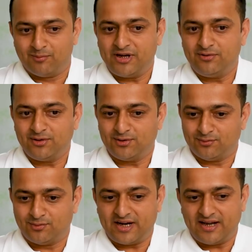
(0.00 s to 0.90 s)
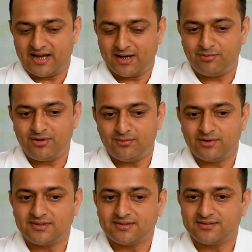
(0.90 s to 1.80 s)
but you know what happened
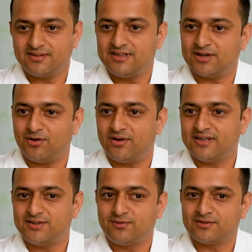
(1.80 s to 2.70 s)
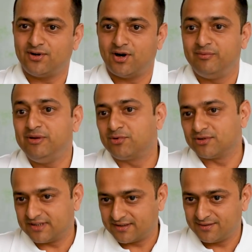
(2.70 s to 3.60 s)
was in the college it was a hobby
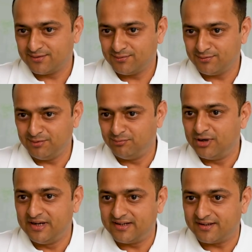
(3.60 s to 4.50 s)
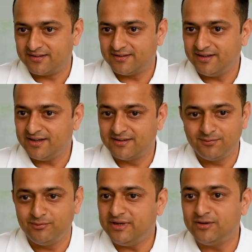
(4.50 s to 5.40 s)
project we built it it,
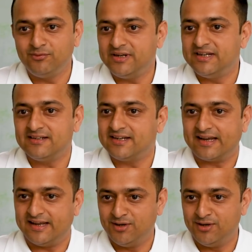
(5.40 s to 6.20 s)
it we didn't take